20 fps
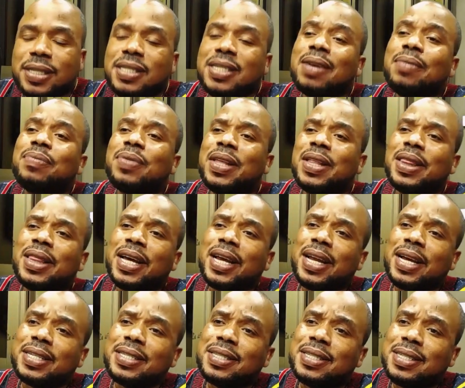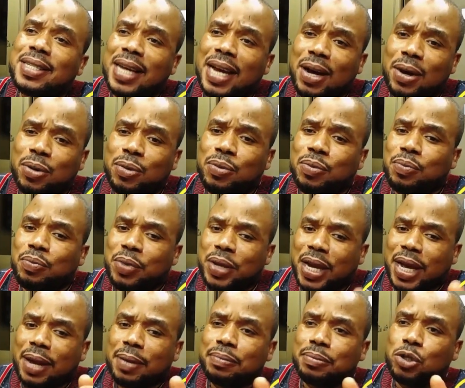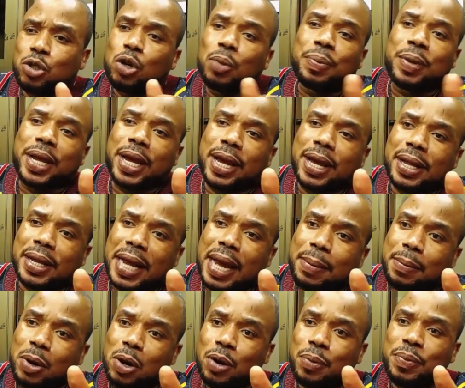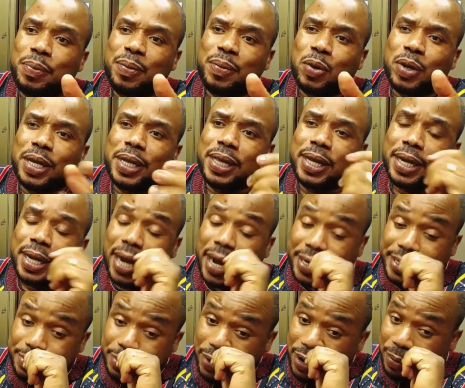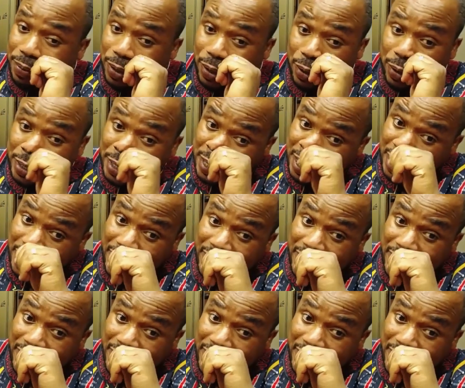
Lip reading: something that has now become topical among people in the diaspora because,